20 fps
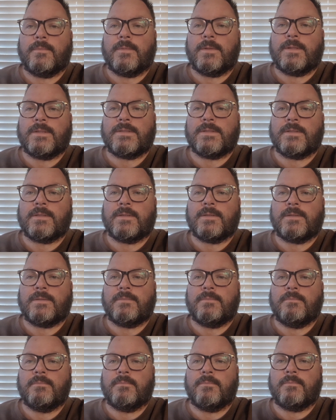it's a
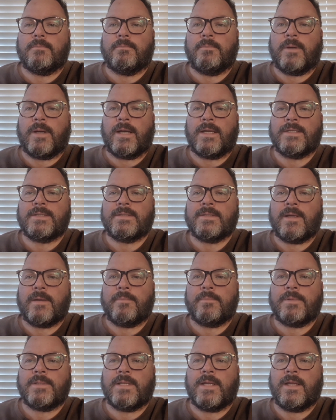
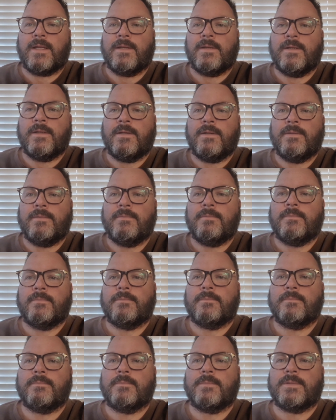bicep tendon.
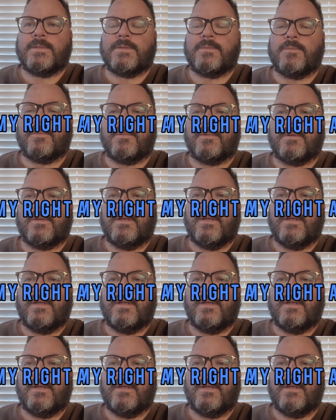So